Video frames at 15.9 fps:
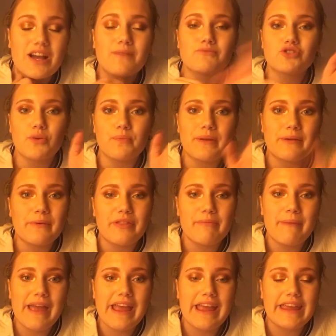Come shopping
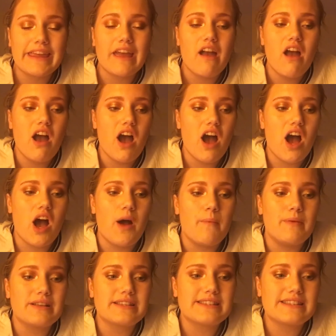with me
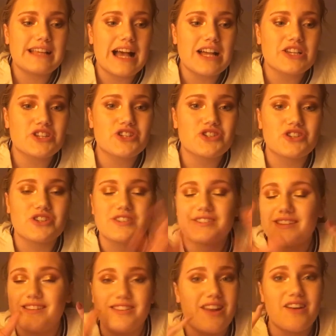um, slash
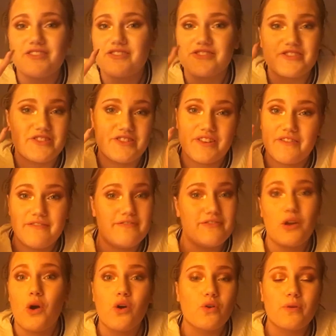just London
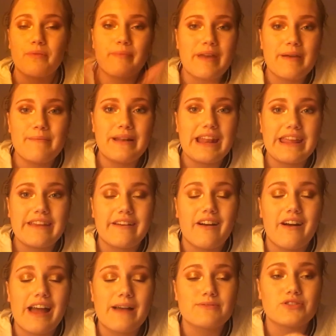vlog with me and
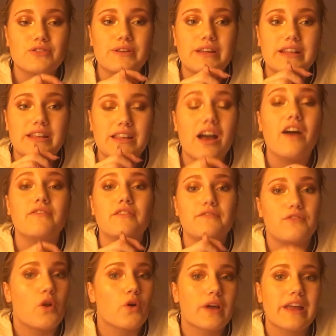Malika. I absolutely
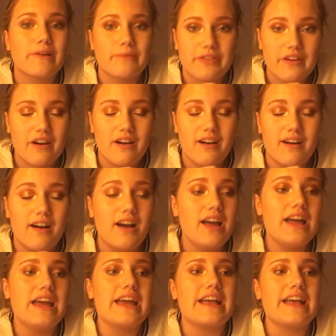love vlogging with her.